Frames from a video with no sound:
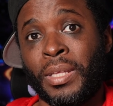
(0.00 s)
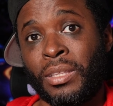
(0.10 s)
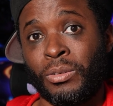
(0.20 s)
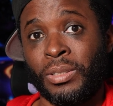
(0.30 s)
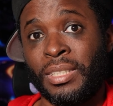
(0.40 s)

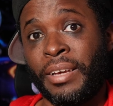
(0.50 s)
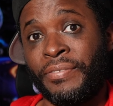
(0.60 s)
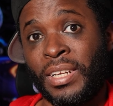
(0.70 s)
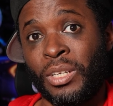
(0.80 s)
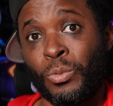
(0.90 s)
method will
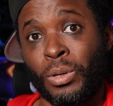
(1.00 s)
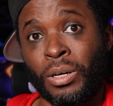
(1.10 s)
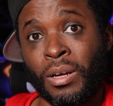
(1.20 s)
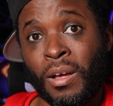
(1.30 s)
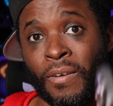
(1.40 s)
definitely
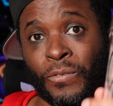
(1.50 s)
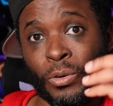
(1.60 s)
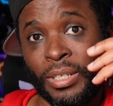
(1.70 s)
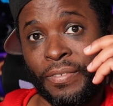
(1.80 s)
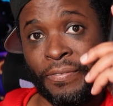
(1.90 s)
work
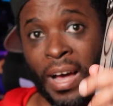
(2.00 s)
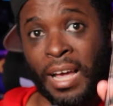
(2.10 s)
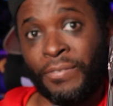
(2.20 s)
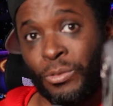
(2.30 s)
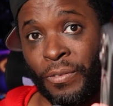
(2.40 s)
for the
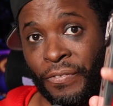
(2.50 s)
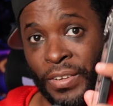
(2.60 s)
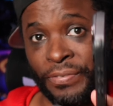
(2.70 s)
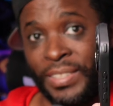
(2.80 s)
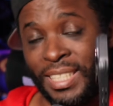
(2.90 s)
iPhone
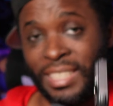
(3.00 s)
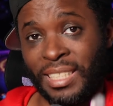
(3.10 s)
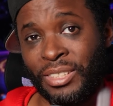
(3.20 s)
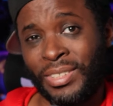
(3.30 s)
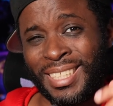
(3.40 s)
15
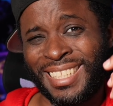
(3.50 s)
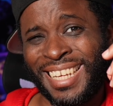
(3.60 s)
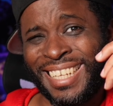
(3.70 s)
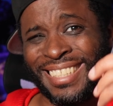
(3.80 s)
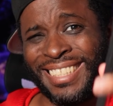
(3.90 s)
series,
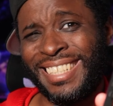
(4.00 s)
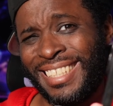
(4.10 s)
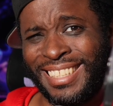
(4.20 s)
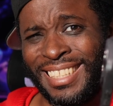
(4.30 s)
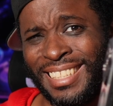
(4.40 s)

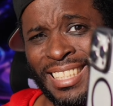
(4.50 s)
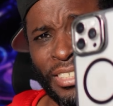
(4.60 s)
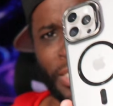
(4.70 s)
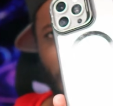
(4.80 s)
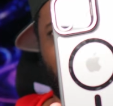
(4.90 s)
16
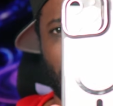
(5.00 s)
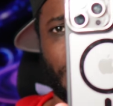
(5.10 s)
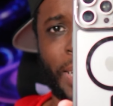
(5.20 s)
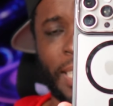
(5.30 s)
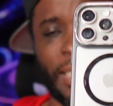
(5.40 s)
series, this is
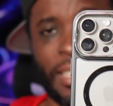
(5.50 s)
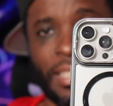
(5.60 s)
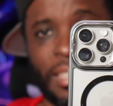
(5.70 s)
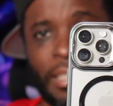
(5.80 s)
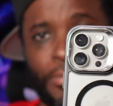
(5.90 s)
my
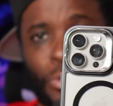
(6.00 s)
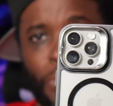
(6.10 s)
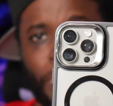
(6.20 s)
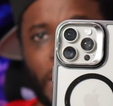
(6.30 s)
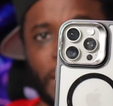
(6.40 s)
16 Pro
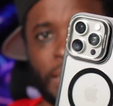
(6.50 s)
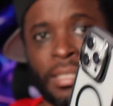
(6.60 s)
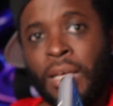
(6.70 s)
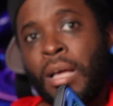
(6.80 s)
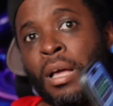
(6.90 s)
Max,
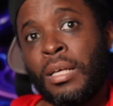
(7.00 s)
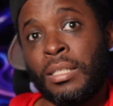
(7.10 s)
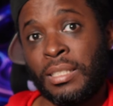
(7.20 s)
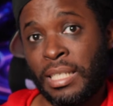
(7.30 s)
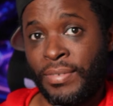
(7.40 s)

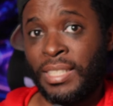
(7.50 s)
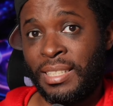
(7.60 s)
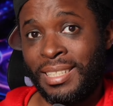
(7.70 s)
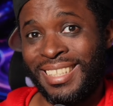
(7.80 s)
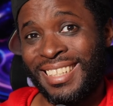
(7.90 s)

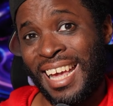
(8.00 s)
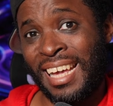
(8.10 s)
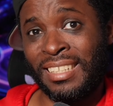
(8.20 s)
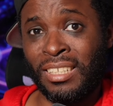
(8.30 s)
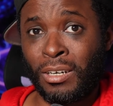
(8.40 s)
17
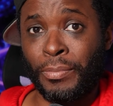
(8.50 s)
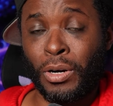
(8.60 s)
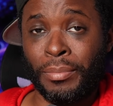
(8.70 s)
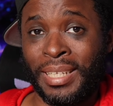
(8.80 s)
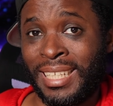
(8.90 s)
and the
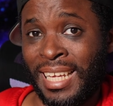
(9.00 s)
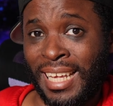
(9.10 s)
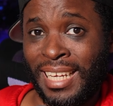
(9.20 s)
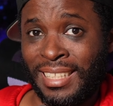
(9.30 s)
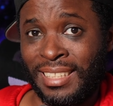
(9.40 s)
upcoming
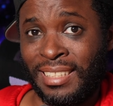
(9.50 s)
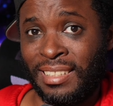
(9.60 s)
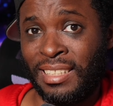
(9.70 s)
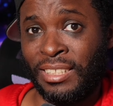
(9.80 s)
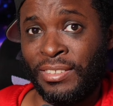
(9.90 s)
18
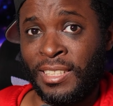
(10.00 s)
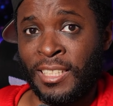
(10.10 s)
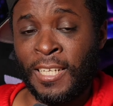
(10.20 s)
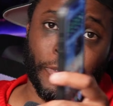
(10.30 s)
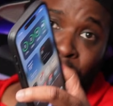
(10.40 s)

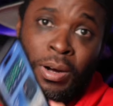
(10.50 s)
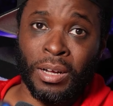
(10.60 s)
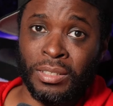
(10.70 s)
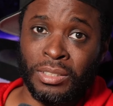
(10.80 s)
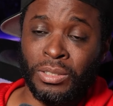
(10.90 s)
series. Before I
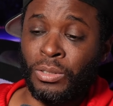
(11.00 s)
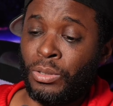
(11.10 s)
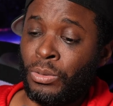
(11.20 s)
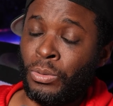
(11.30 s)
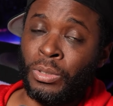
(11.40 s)
continue
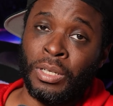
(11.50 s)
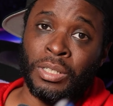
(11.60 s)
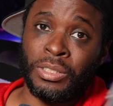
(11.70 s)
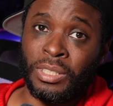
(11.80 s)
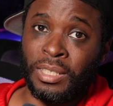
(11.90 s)
though,
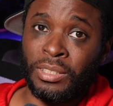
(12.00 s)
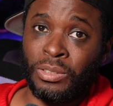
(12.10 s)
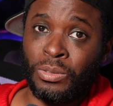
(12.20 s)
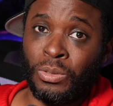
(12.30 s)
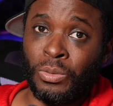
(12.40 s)
just let
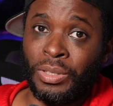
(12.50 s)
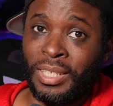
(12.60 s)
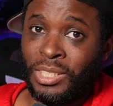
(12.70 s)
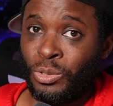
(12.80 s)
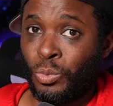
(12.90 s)
you know
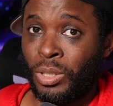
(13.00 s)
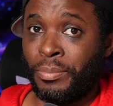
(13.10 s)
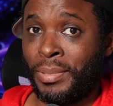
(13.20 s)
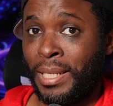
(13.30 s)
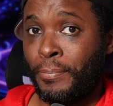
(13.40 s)
this will
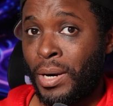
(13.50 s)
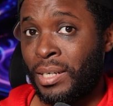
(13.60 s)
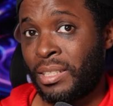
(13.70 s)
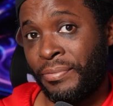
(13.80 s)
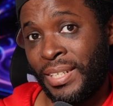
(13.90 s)
be
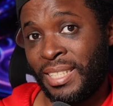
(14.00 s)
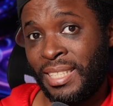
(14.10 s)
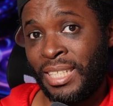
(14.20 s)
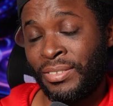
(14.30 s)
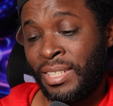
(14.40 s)
part of a
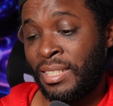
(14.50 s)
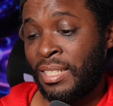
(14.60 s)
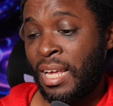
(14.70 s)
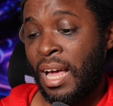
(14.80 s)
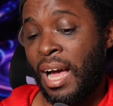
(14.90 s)
series.
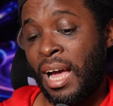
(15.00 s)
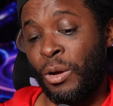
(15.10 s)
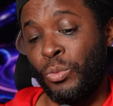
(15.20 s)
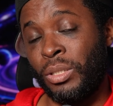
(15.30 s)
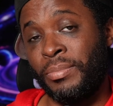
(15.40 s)
I
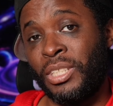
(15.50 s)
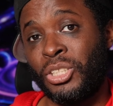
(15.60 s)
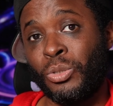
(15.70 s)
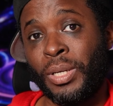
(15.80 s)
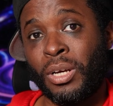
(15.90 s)
will be
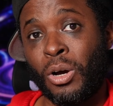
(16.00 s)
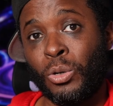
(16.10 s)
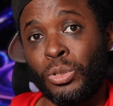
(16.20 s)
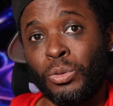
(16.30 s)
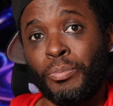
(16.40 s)
showing
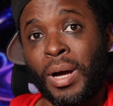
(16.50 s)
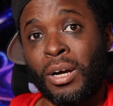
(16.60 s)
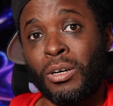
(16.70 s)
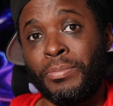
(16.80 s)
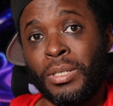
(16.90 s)
how to
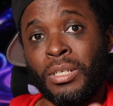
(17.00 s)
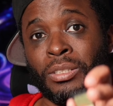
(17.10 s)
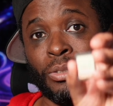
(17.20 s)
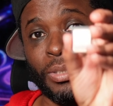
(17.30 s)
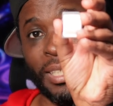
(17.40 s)
back up
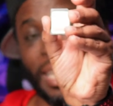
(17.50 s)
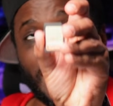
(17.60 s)
to the